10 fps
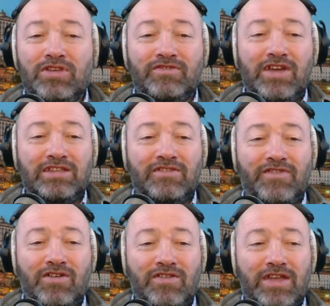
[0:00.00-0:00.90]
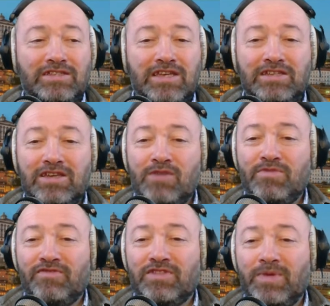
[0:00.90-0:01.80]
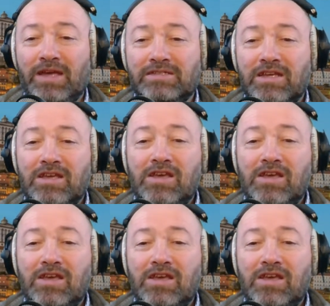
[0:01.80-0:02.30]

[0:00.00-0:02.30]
You've done your vote and that's it, and you're hoping for the best.